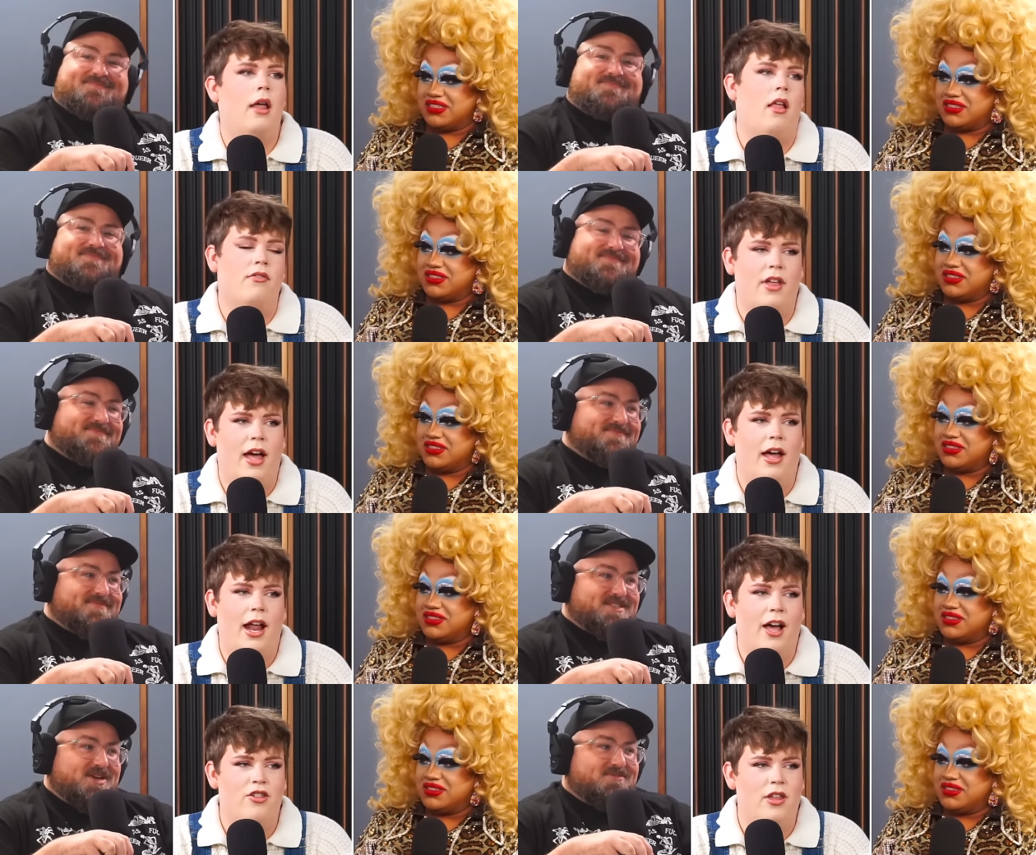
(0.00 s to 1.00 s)
Speaker 1: I love
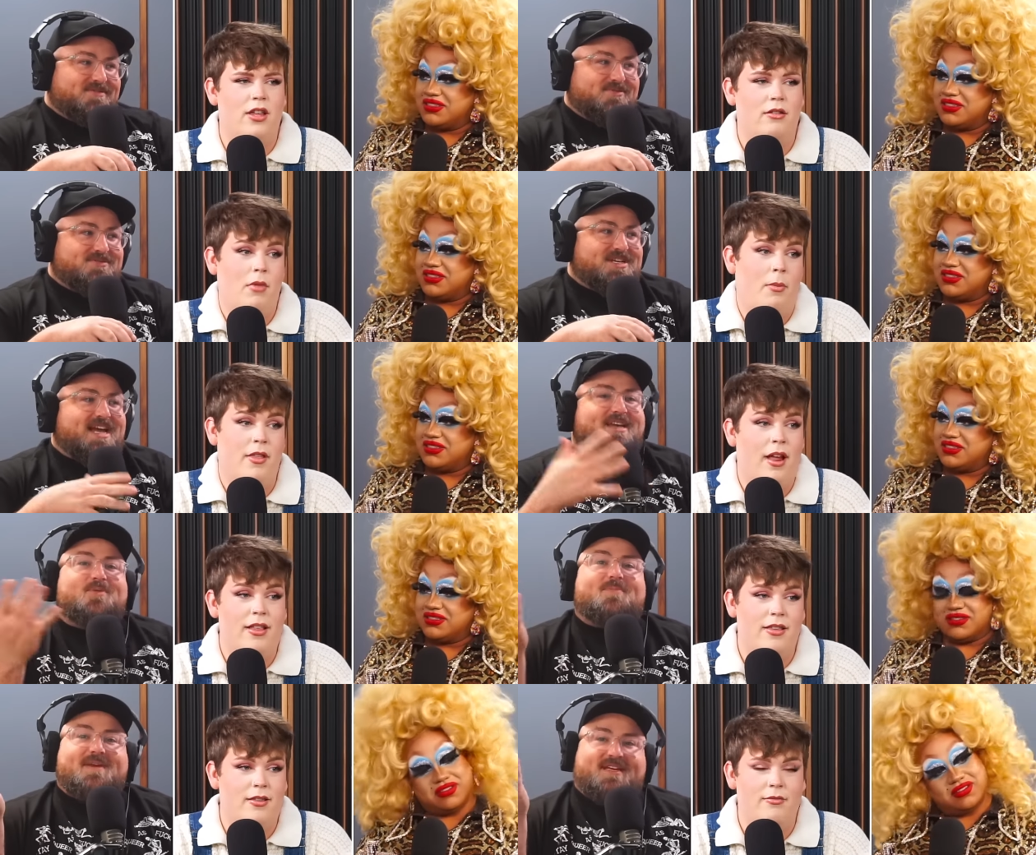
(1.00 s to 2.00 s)
that. Actually, so
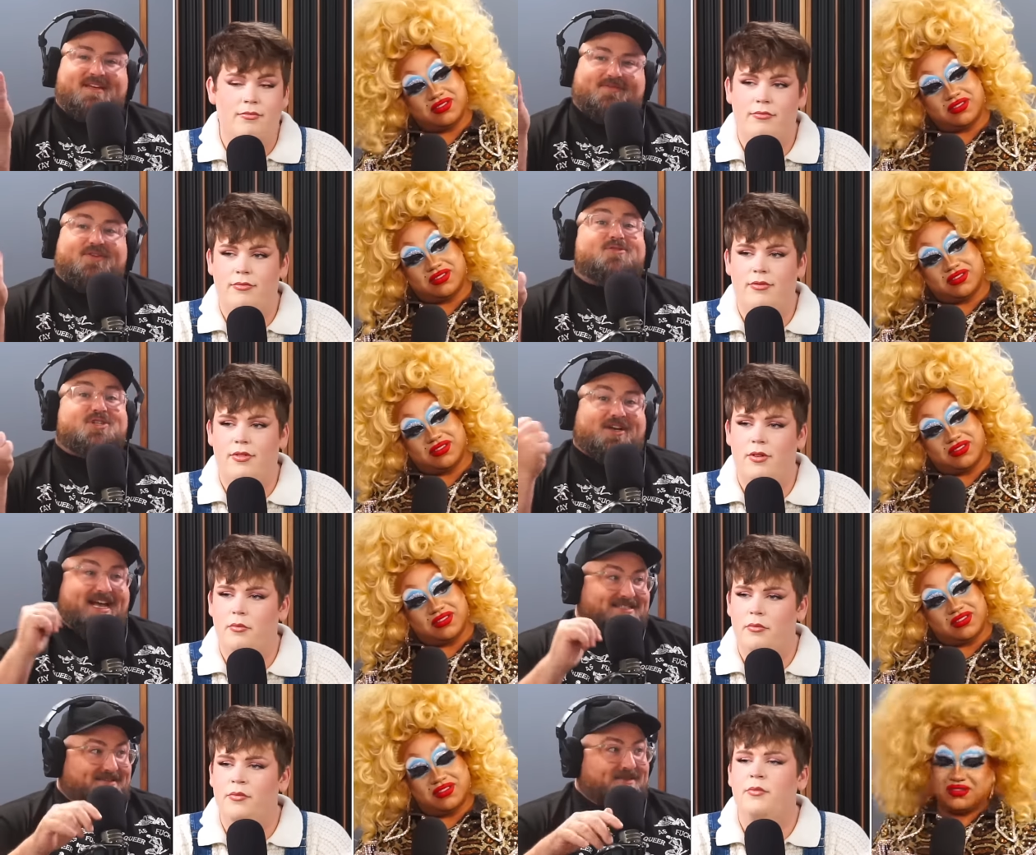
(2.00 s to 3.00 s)
Jackie will be
Speaker 2: future
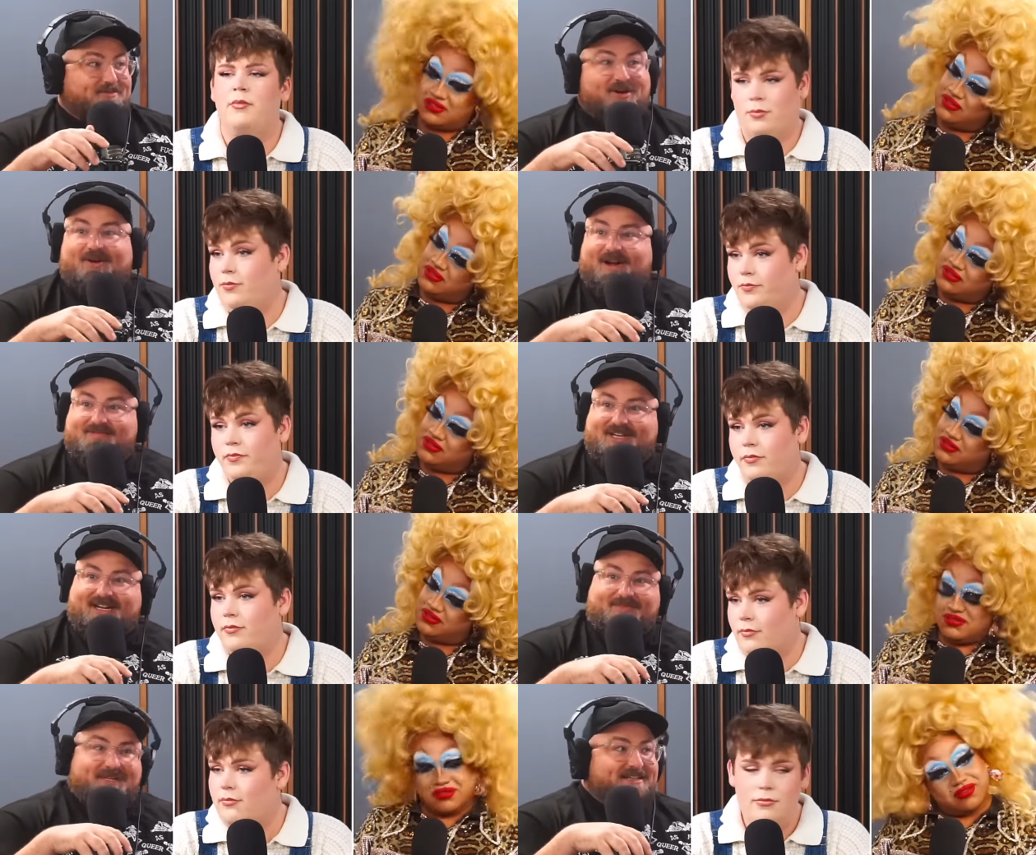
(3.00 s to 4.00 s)
guest of the program.
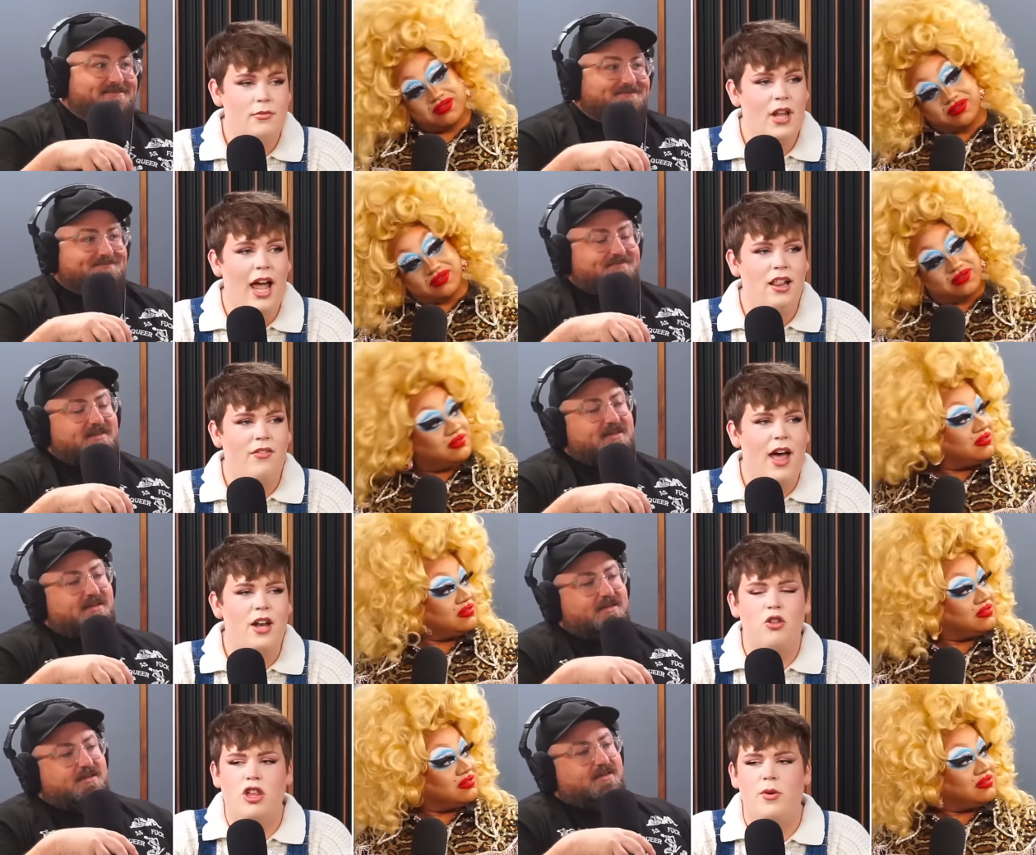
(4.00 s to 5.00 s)
Jackie B.
Speaker 1: I love
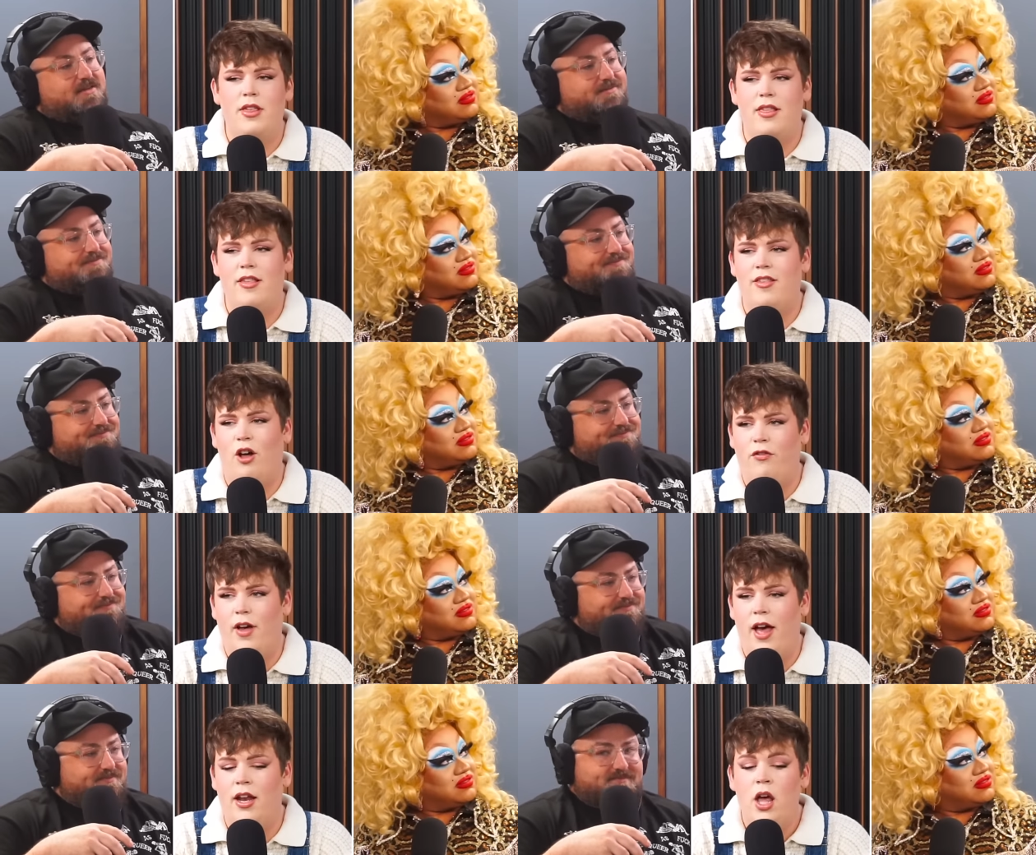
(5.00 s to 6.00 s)
that. No, she was so
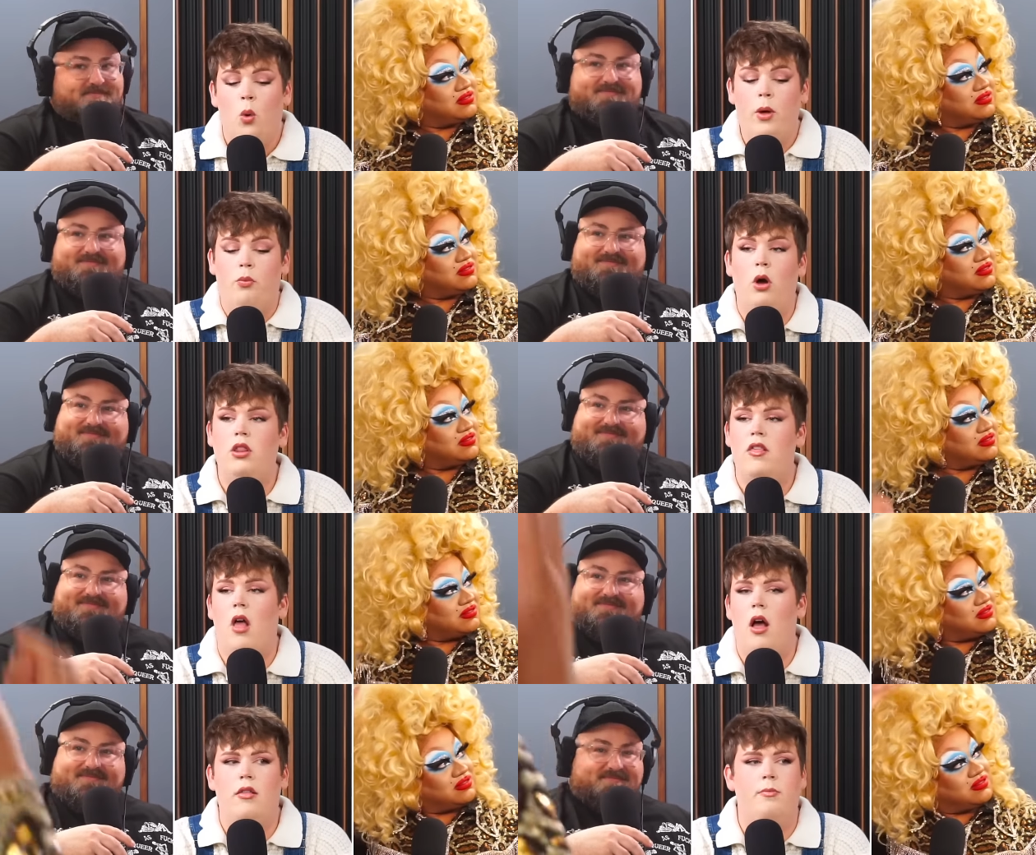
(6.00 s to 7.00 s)
fun. We wrote the
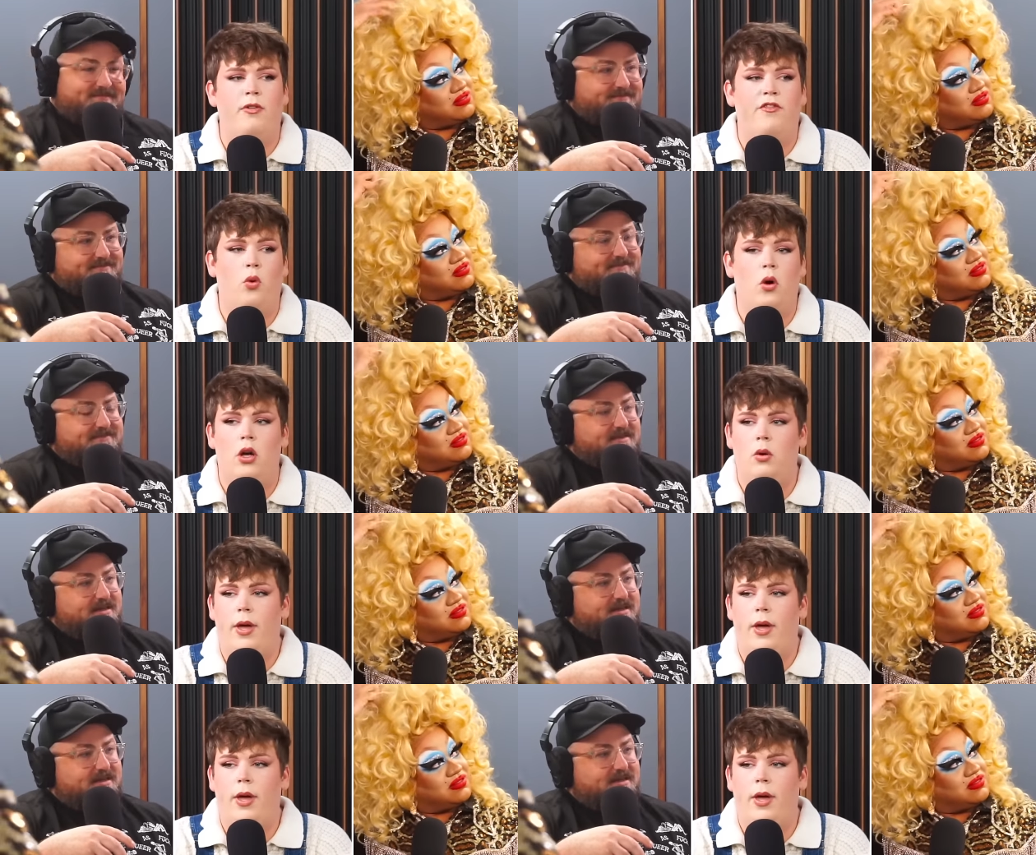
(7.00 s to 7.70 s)
songs before